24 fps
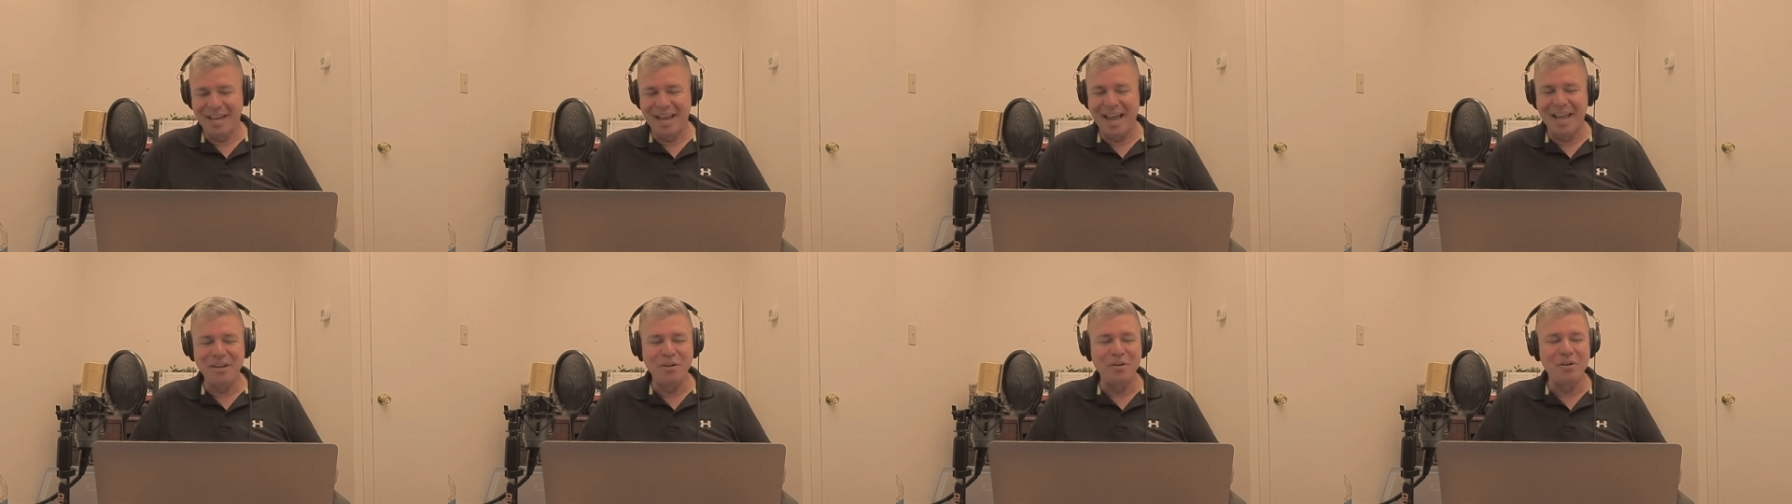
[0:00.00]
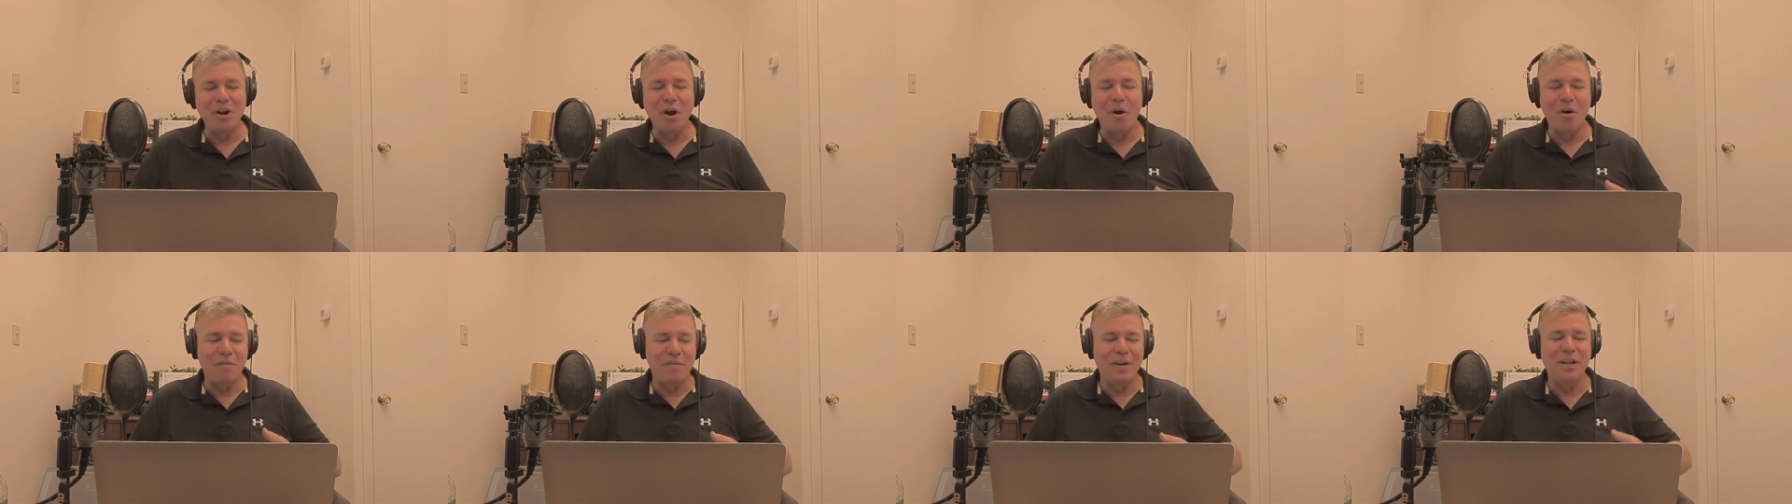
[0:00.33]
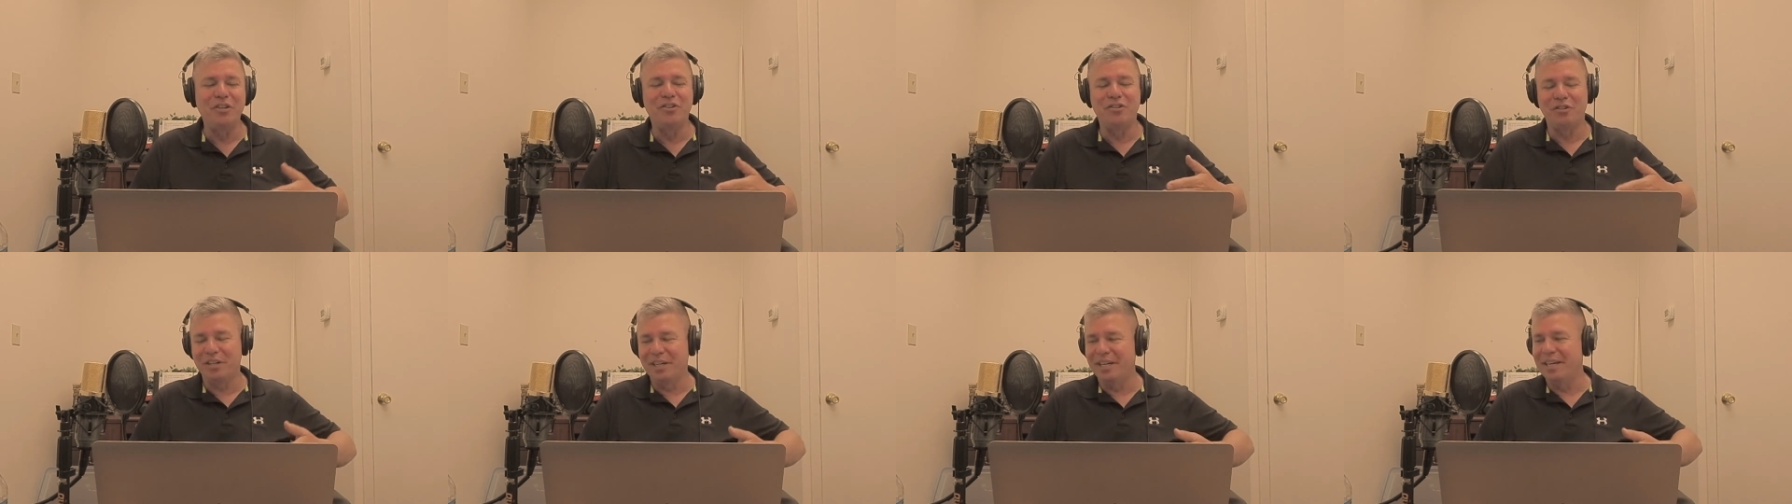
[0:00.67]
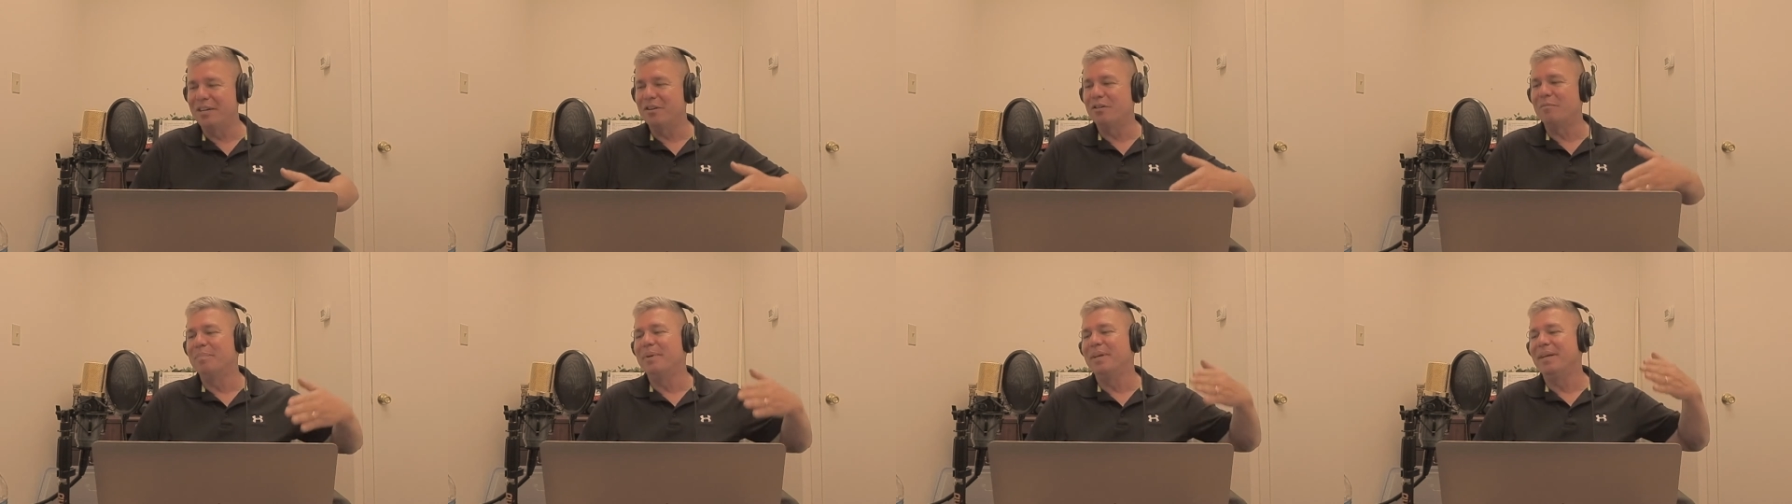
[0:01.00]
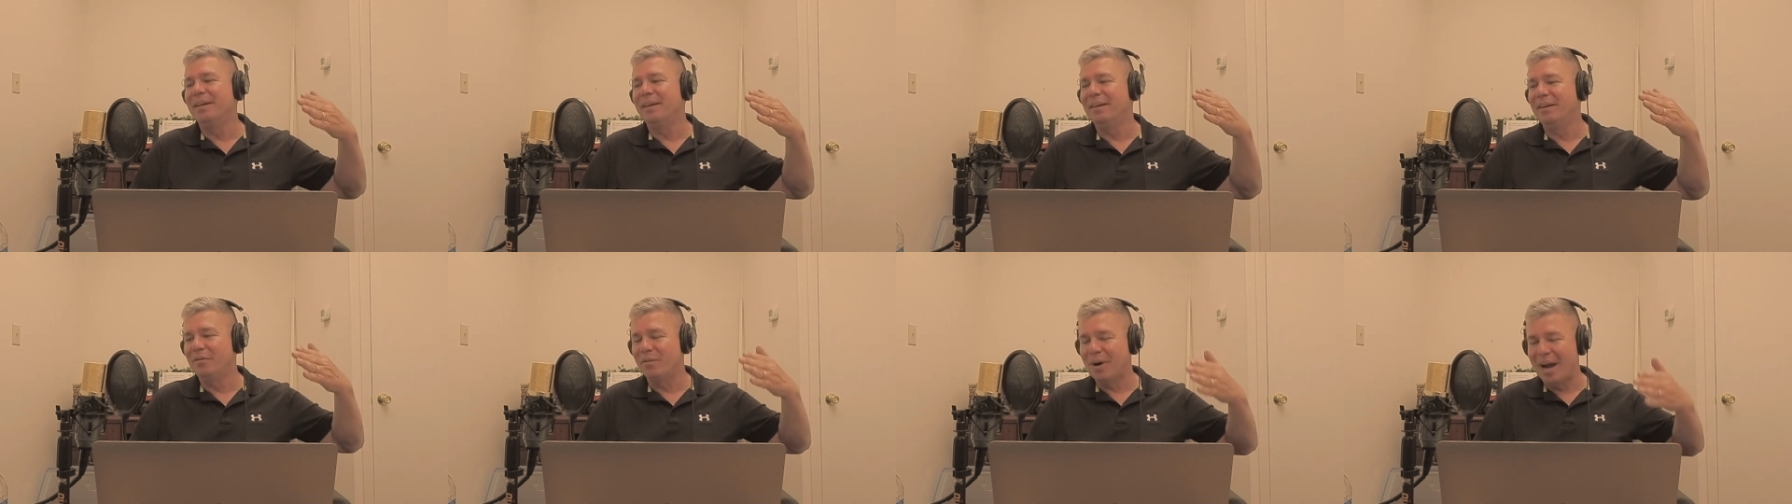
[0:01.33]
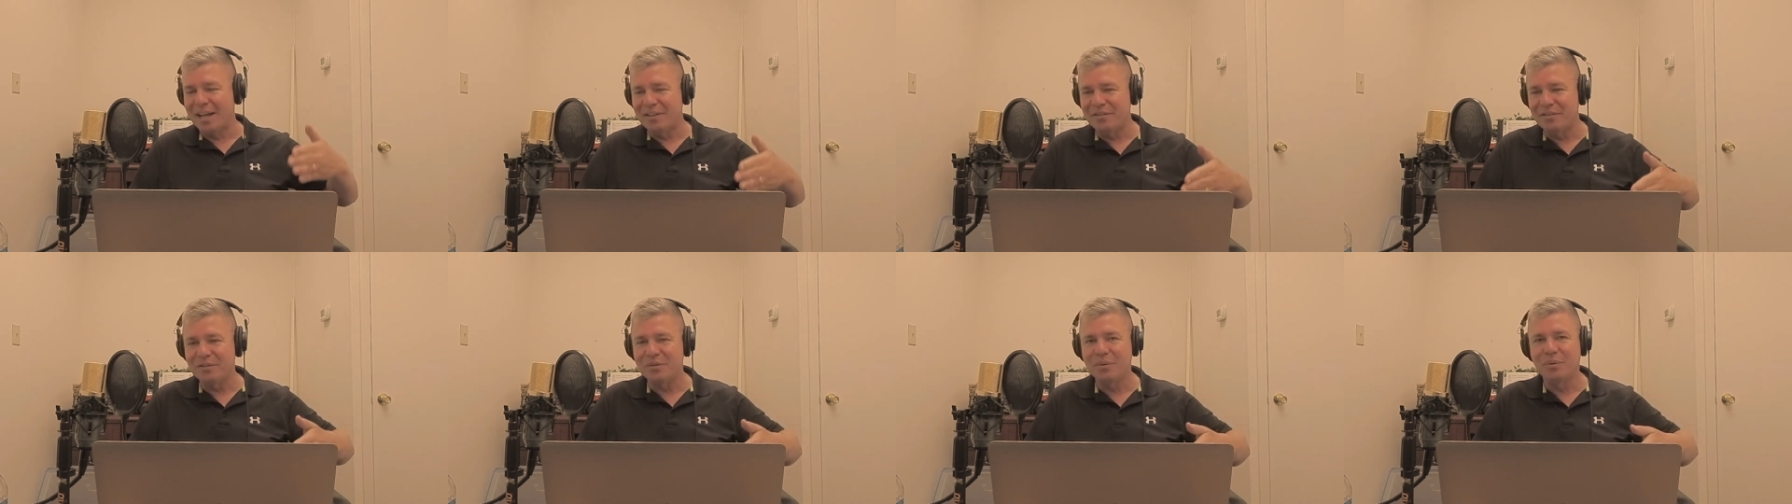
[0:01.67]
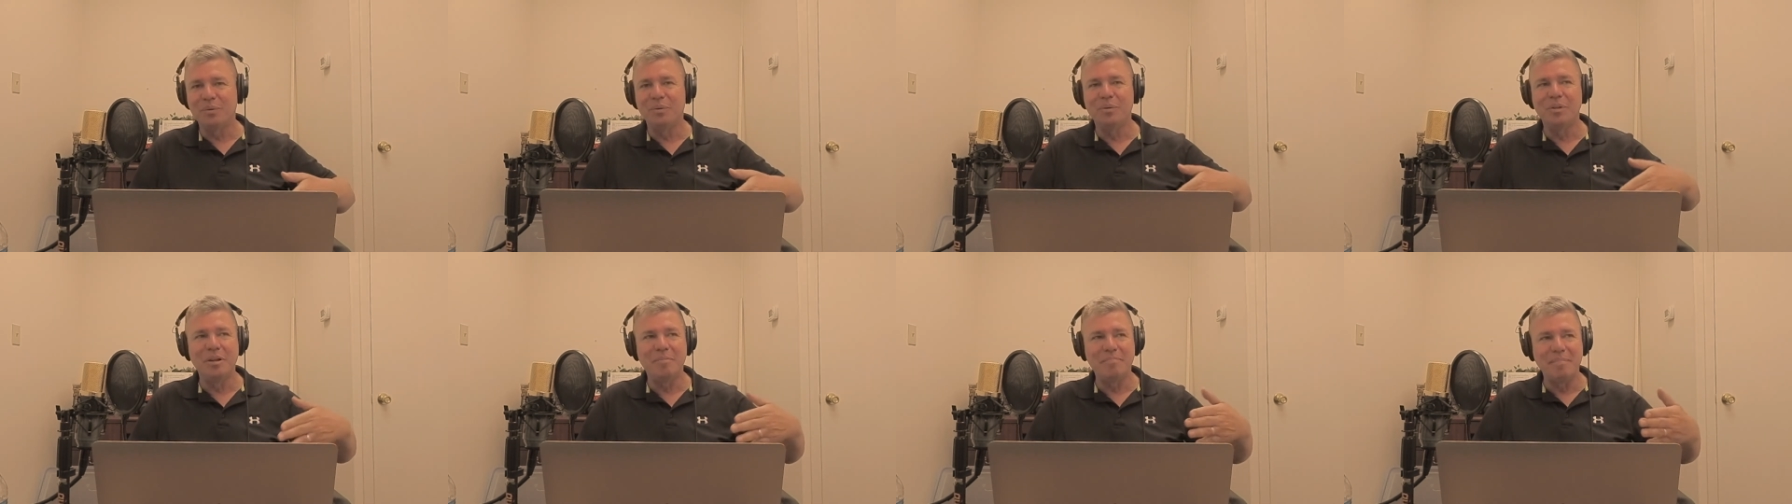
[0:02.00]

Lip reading: And you know, eventually it'll be grad school